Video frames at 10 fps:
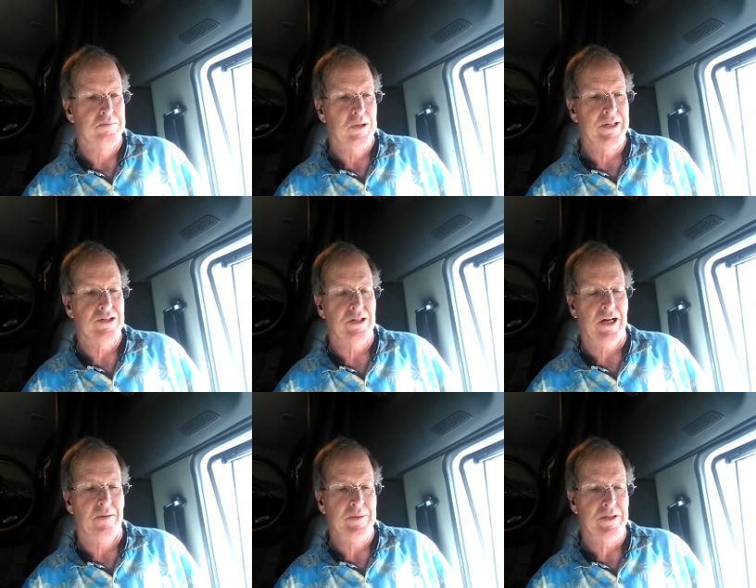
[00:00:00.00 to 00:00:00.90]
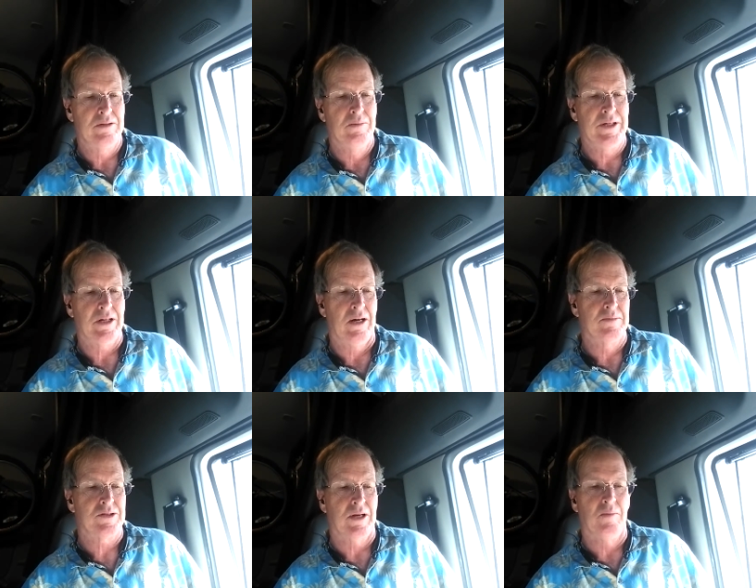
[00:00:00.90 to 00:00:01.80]
Please allow me to
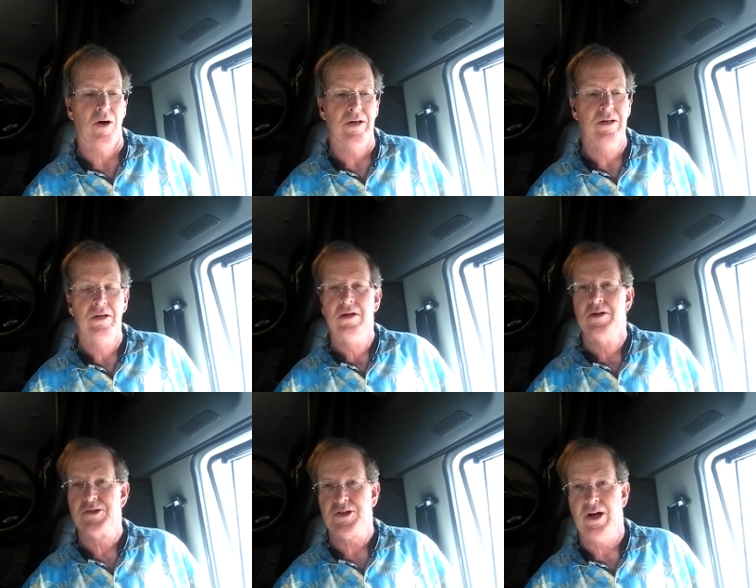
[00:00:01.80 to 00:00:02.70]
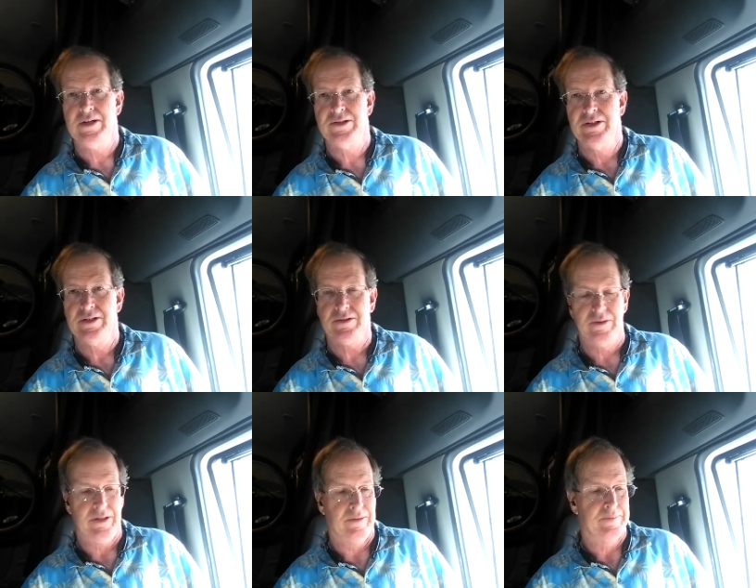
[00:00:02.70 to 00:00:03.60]
become someone who shines in
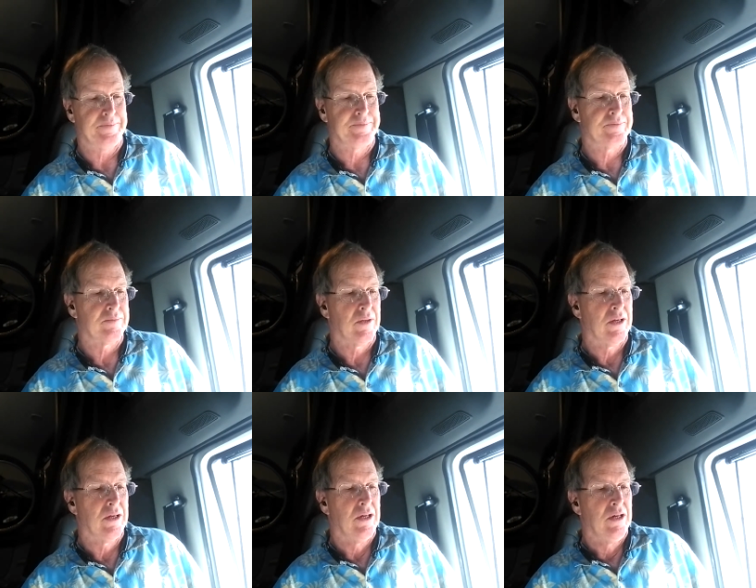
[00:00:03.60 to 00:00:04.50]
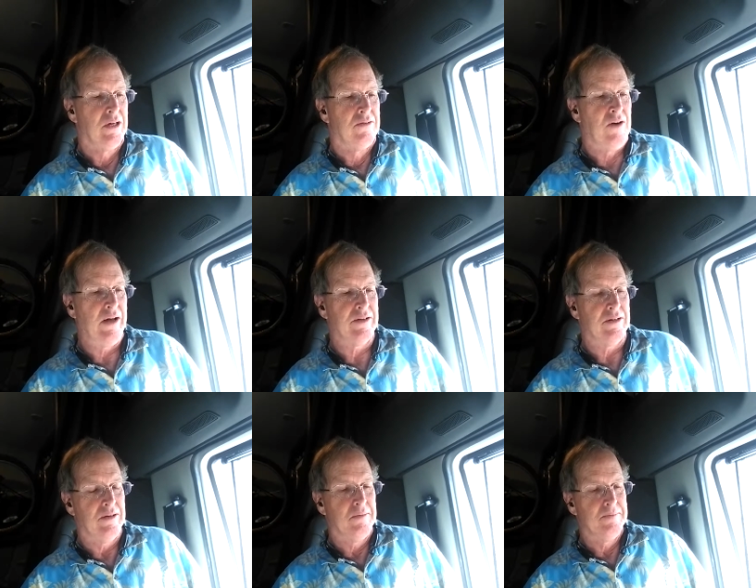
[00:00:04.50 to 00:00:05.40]
history.
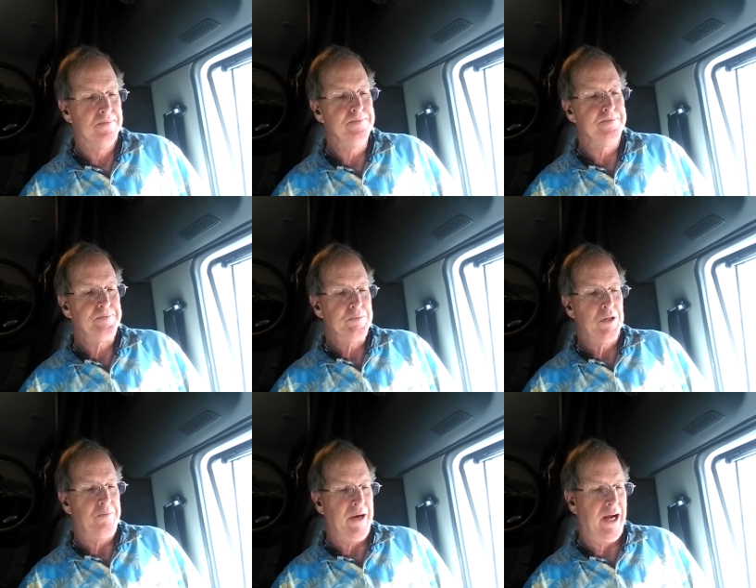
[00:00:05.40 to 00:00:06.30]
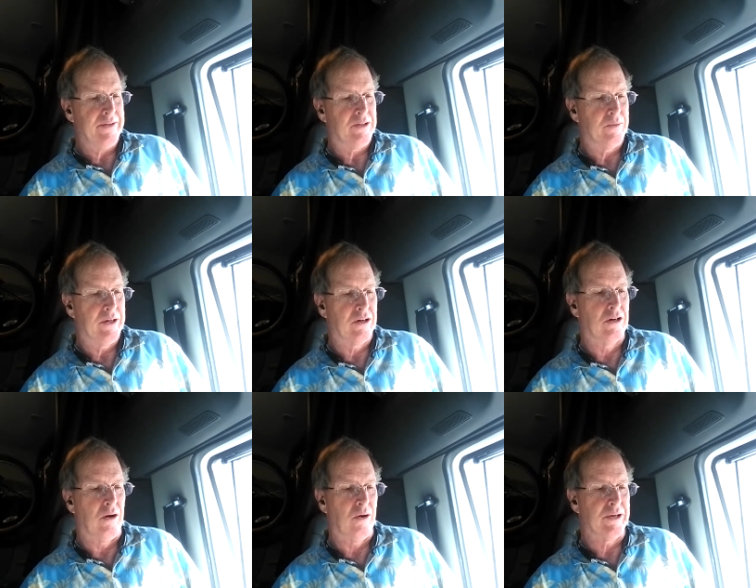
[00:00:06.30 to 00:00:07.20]
Father, the path that we are
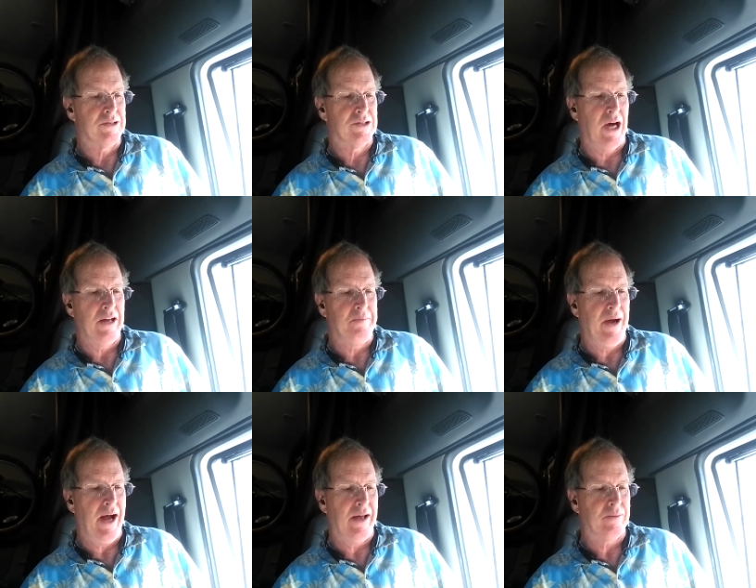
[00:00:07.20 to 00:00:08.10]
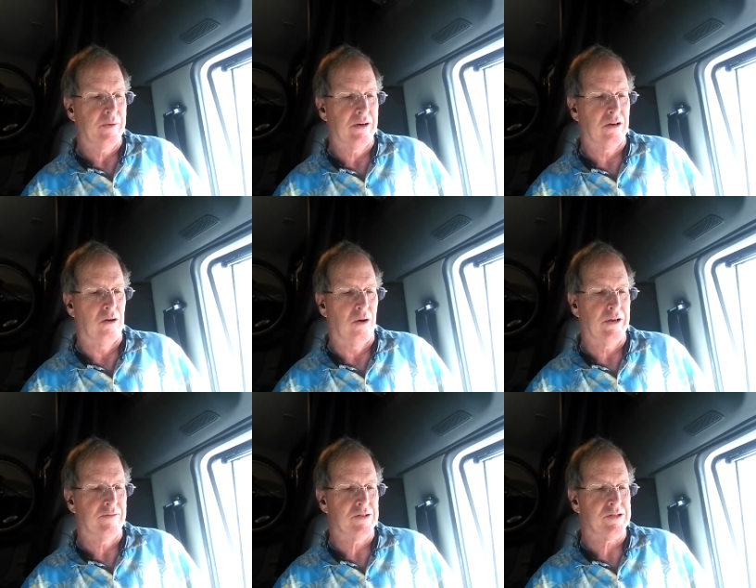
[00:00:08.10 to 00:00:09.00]
going is not a path we are
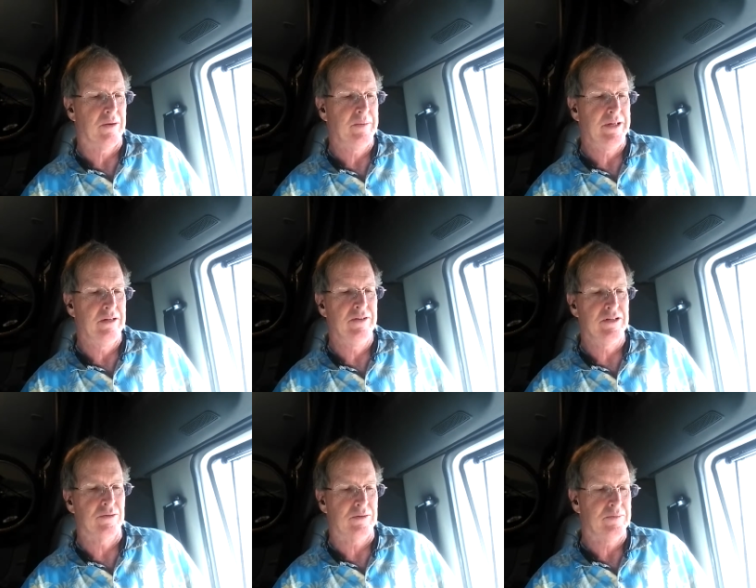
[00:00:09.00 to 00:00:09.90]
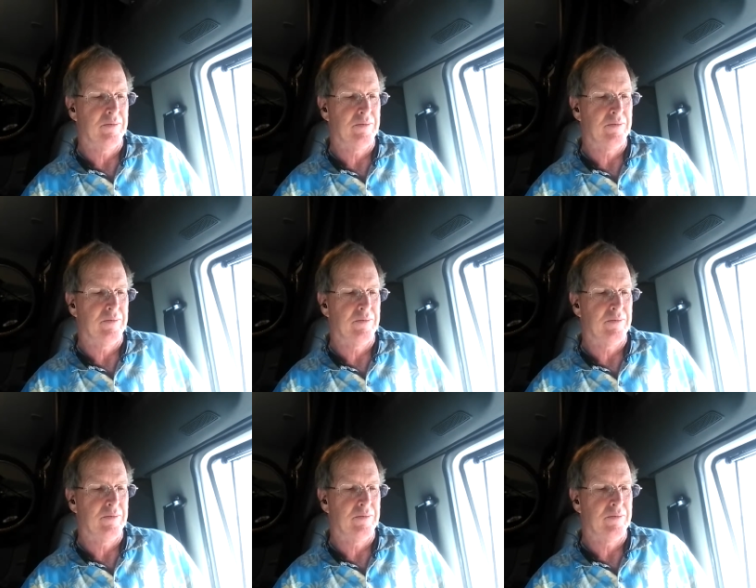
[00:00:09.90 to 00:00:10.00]
going for some individual.